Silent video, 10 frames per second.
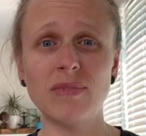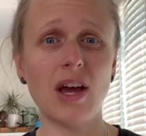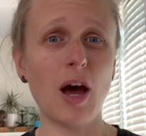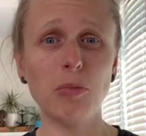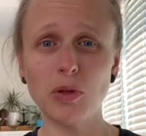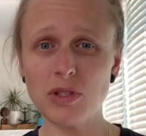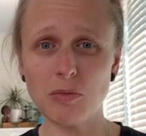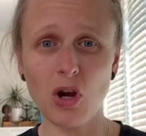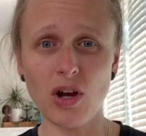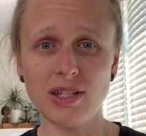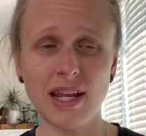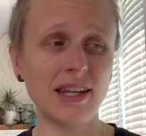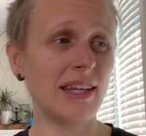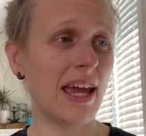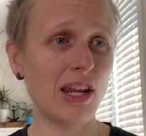upload some content,
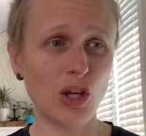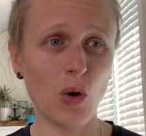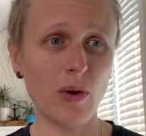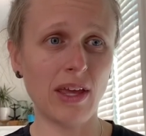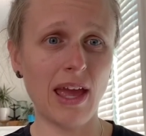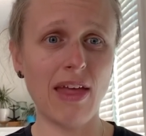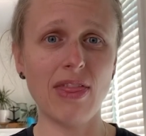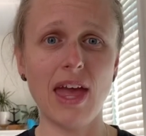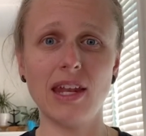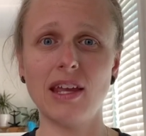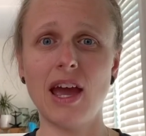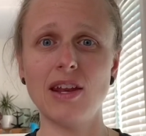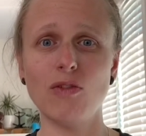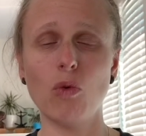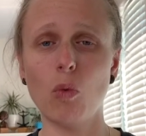get it going, and then kind
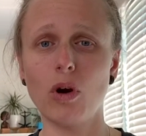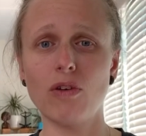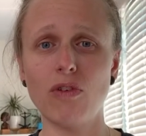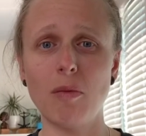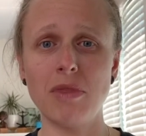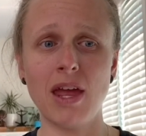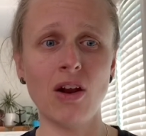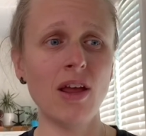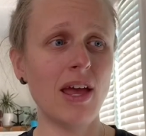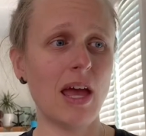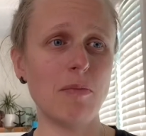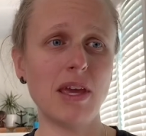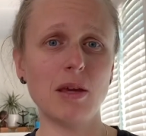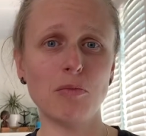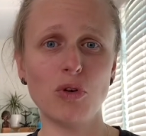of work from there and make
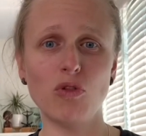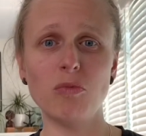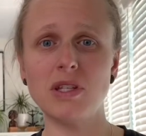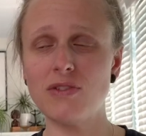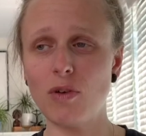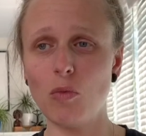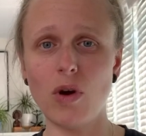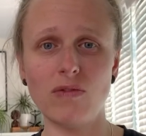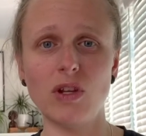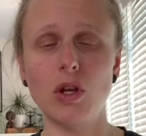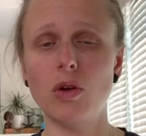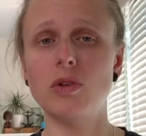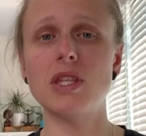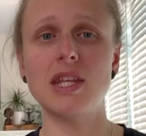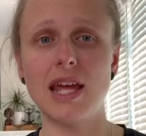improvements from one video
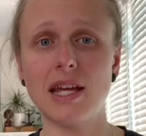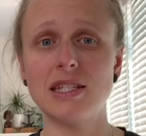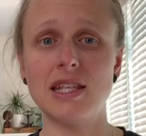to the next,